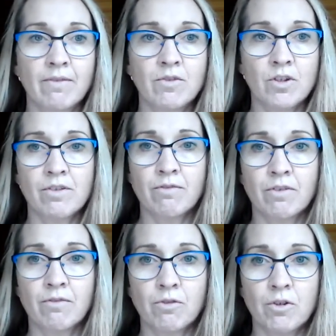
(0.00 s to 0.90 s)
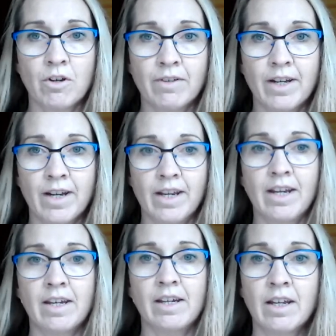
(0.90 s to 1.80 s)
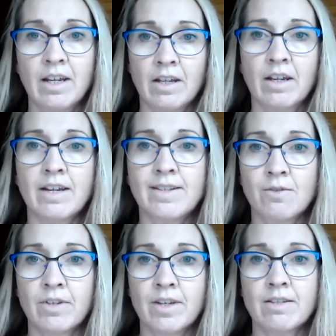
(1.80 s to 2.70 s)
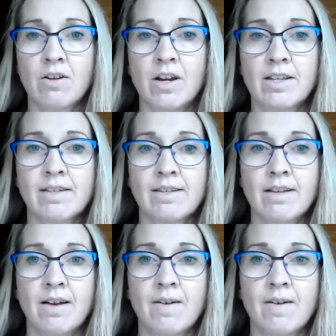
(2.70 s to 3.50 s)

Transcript: Joseph von Fraunhofer, and he saw these lines